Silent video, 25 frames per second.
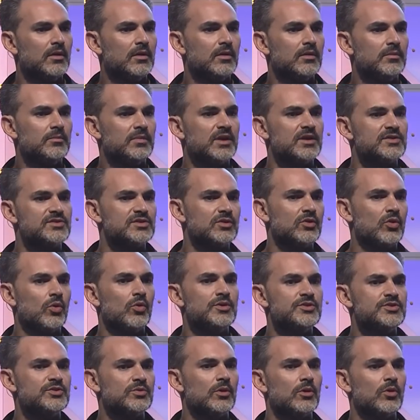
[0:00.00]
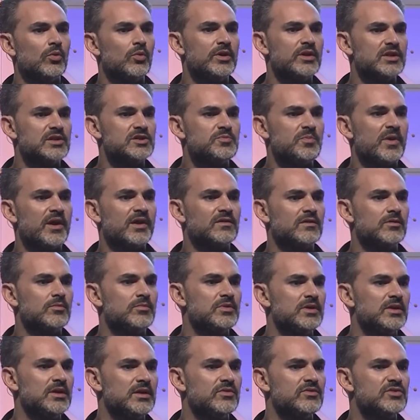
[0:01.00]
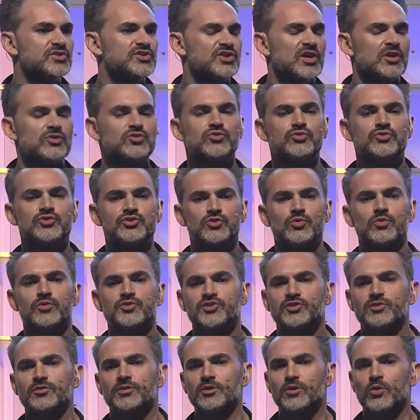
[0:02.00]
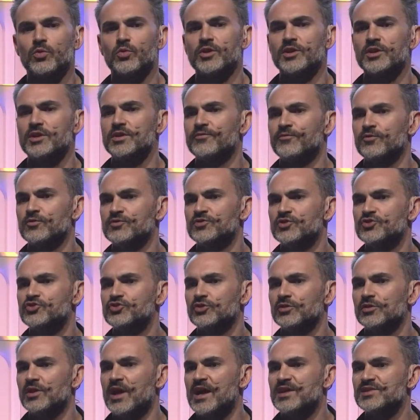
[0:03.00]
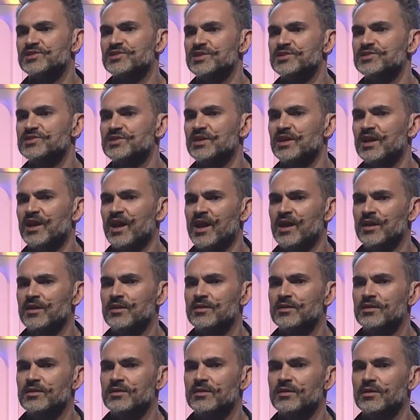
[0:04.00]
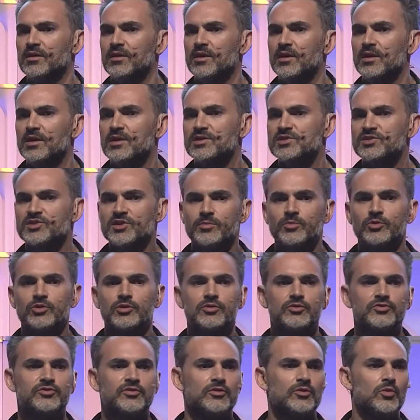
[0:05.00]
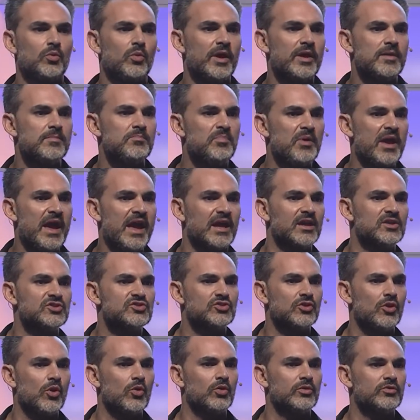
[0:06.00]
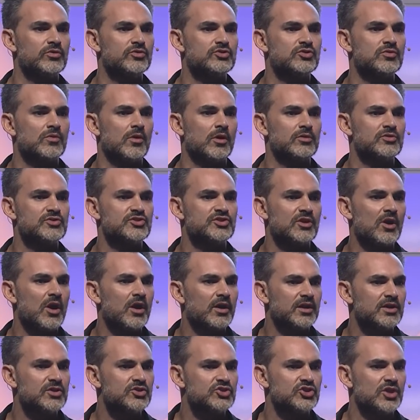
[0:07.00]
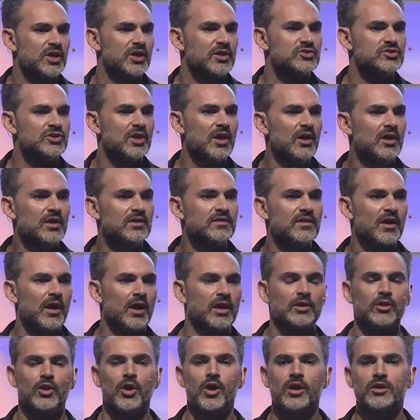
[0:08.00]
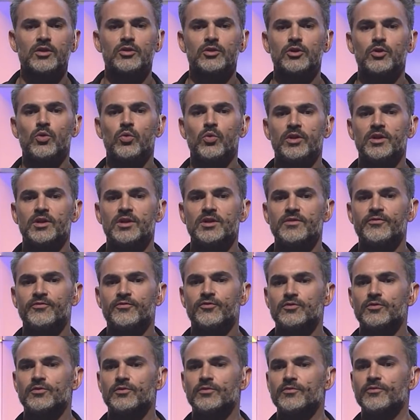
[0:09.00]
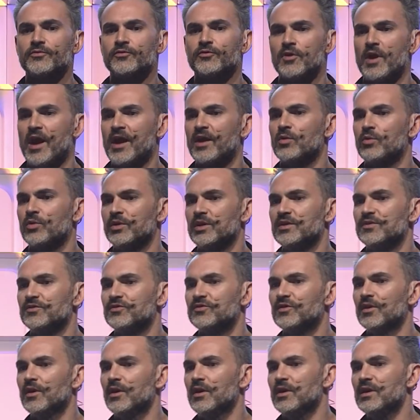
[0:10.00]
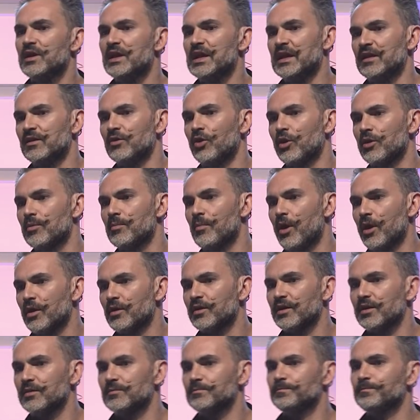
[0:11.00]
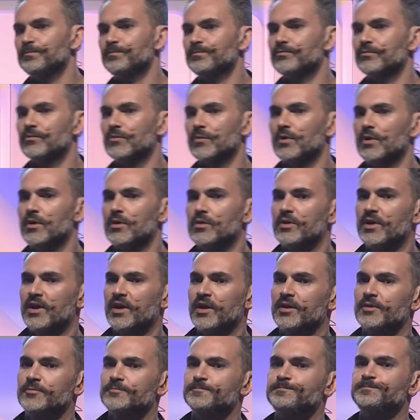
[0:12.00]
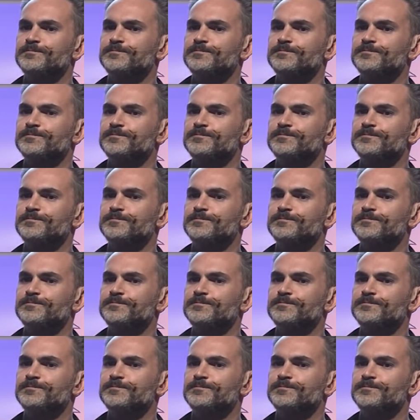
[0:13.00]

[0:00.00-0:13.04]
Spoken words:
because in Coinsquare we expect to be the central source of liquidity for digital assets in Canada, similar to the way banks go to the Toronto Stock Exchange to unlock liquidity for equities in our market, okay?